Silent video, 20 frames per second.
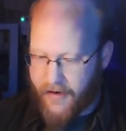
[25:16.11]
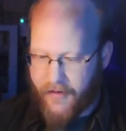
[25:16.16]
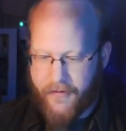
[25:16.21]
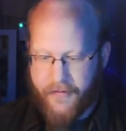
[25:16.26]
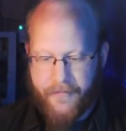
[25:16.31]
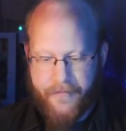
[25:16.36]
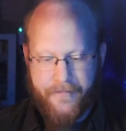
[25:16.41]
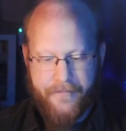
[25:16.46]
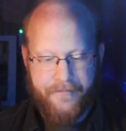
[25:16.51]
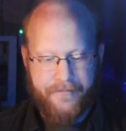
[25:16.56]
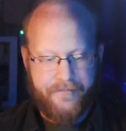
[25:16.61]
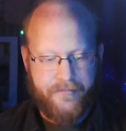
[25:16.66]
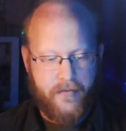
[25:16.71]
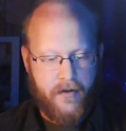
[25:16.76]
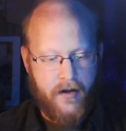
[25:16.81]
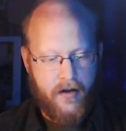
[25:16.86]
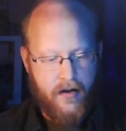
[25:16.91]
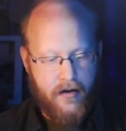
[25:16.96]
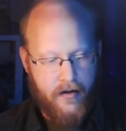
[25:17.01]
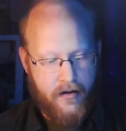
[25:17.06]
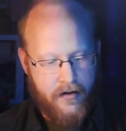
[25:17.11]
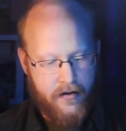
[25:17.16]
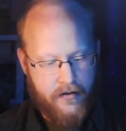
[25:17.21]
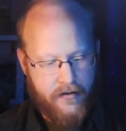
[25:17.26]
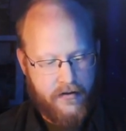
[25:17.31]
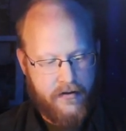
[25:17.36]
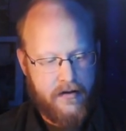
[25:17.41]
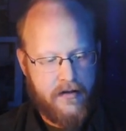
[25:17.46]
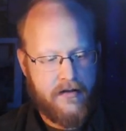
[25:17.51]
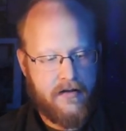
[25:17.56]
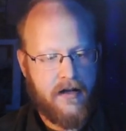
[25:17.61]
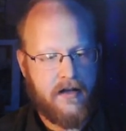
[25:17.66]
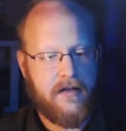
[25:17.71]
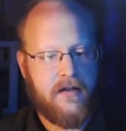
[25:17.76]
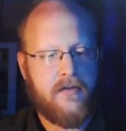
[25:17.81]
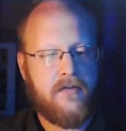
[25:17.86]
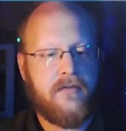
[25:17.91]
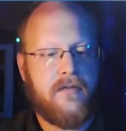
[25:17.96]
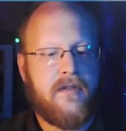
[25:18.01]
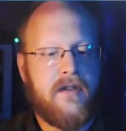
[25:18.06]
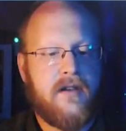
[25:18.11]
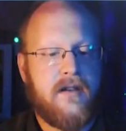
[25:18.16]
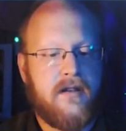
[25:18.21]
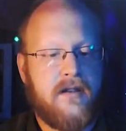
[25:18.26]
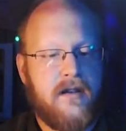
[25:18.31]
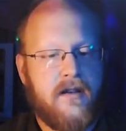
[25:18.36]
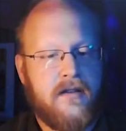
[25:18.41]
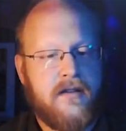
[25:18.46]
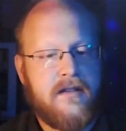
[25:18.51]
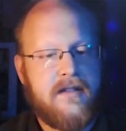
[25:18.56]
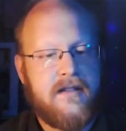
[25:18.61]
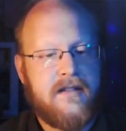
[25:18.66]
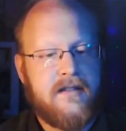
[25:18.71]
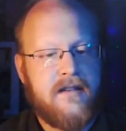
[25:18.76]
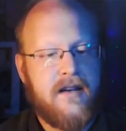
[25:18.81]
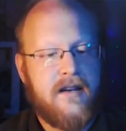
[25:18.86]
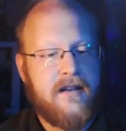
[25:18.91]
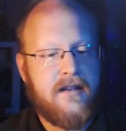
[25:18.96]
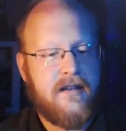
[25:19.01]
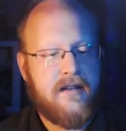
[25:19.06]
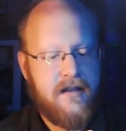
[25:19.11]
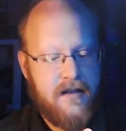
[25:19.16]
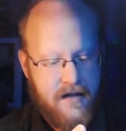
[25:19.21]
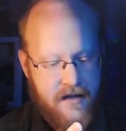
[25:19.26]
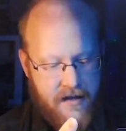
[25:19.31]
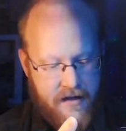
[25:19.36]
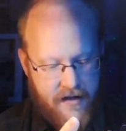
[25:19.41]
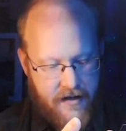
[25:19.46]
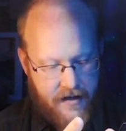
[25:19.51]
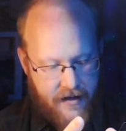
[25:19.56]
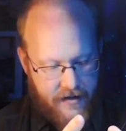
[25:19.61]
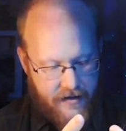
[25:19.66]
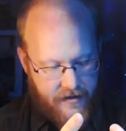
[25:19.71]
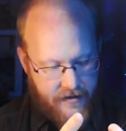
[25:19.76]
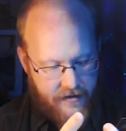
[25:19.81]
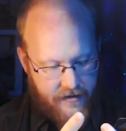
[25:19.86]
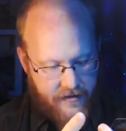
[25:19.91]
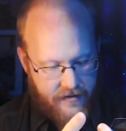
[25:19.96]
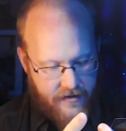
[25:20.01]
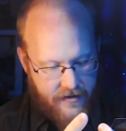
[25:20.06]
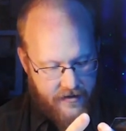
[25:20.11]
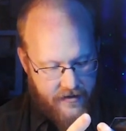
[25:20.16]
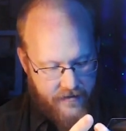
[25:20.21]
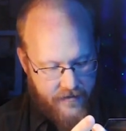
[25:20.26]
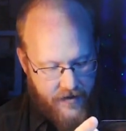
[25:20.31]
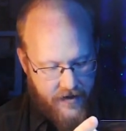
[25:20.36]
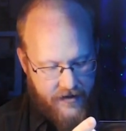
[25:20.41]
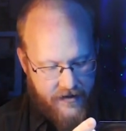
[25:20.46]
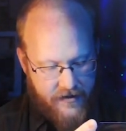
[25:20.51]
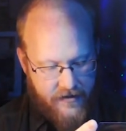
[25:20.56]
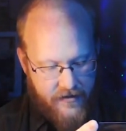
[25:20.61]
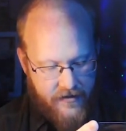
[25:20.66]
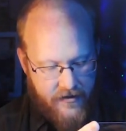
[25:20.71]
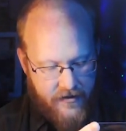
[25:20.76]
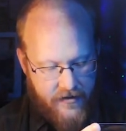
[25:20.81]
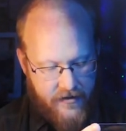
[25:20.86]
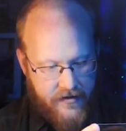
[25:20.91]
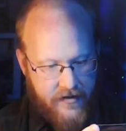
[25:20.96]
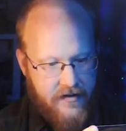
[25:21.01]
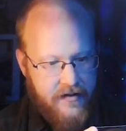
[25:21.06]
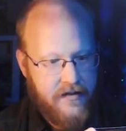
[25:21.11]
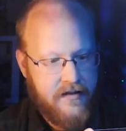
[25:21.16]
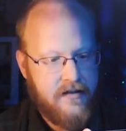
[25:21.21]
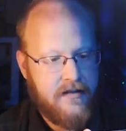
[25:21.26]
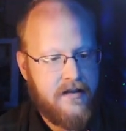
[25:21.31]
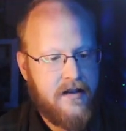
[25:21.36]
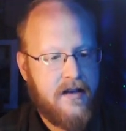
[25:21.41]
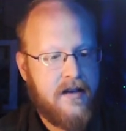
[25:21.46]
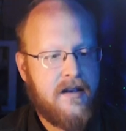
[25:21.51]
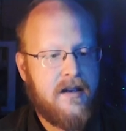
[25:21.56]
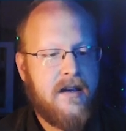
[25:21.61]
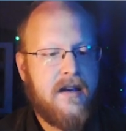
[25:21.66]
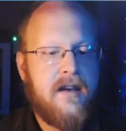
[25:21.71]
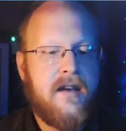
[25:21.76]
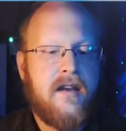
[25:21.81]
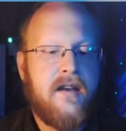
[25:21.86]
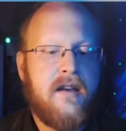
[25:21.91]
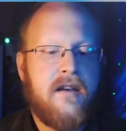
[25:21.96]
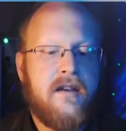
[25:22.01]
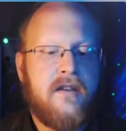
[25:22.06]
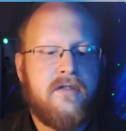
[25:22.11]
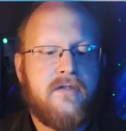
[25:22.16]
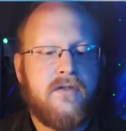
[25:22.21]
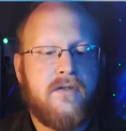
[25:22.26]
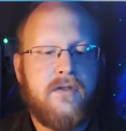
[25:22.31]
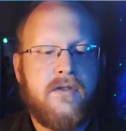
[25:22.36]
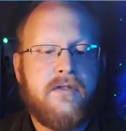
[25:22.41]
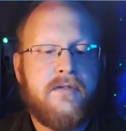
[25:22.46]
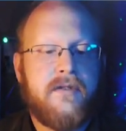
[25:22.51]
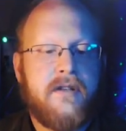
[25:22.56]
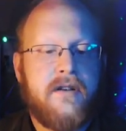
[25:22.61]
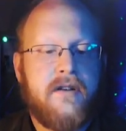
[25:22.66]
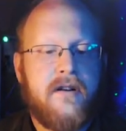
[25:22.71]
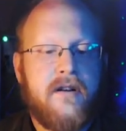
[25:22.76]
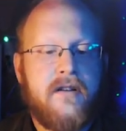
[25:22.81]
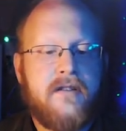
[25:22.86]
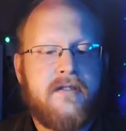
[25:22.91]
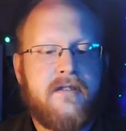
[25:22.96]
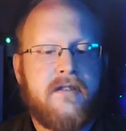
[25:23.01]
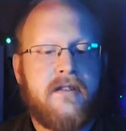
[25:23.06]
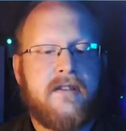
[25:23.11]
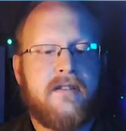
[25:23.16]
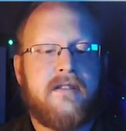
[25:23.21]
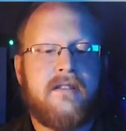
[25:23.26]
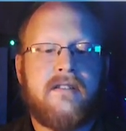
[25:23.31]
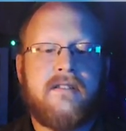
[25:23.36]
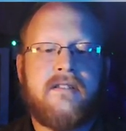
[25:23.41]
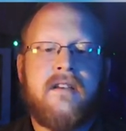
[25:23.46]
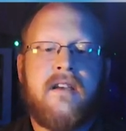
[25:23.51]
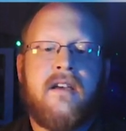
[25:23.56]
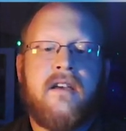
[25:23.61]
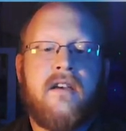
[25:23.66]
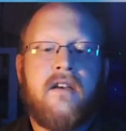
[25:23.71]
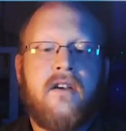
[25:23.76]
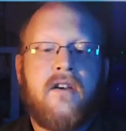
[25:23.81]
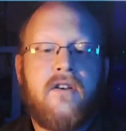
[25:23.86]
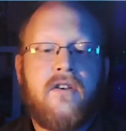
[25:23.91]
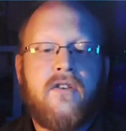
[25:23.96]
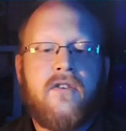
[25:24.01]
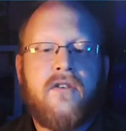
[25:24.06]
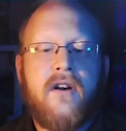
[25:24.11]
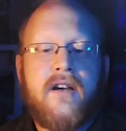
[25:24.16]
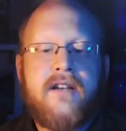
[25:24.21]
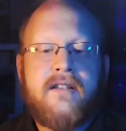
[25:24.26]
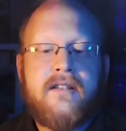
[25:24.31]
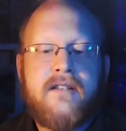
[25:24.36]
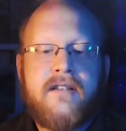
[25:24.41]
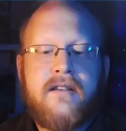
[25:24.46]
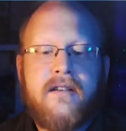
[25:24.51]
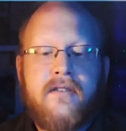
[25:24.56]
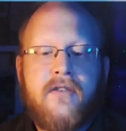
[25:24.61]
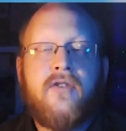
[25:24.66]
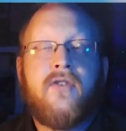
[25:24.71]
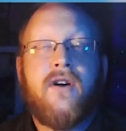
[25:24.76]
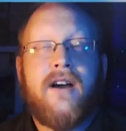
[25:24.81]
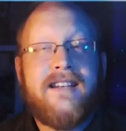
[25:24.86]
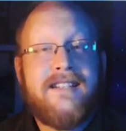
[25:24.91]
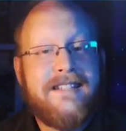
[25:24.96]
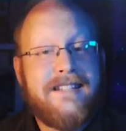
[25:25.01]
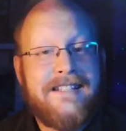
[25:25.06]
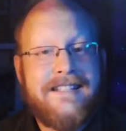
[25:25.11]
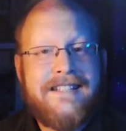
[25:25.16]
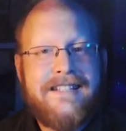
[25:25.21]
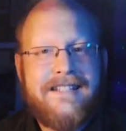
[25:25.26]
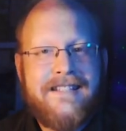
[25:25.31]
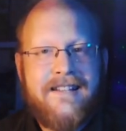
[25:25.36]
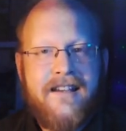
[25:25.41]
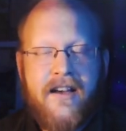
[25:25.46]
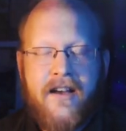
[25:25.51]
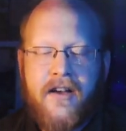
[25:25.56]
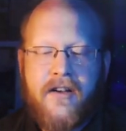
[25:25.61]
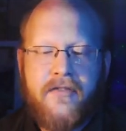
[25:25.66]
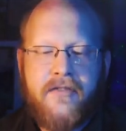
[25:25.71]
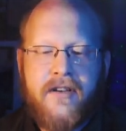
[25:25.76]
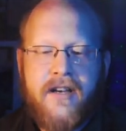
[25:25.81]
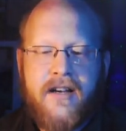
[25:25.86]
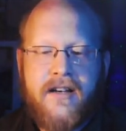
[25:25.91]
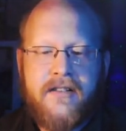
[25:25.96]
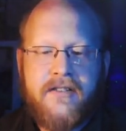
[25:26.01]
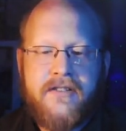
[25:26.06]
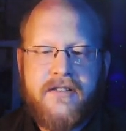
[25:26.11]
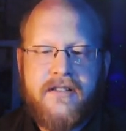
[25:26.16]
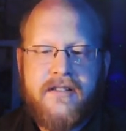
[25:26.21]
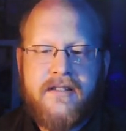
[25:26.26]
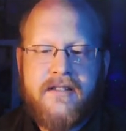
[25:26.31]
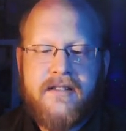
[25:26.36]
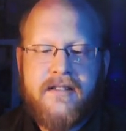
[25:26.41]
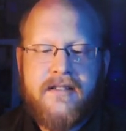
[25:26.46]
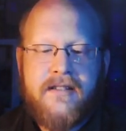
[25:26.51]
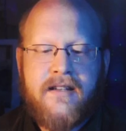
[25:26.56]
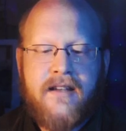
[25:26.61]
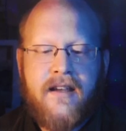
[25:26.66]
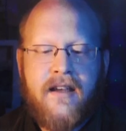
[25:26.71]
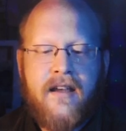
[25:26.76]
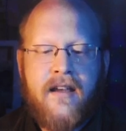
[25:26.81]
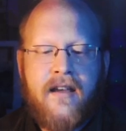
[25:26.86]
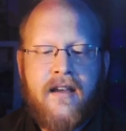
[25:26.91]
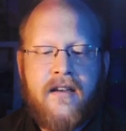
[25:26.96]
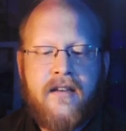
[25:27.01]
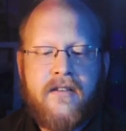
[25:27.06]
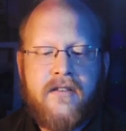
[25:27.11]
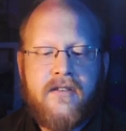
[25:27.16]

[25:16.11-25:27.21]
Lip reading: Wow. So this, I don't think... No, this is not another monster card. This is a sorcery card. So this is Crisis of Conscience.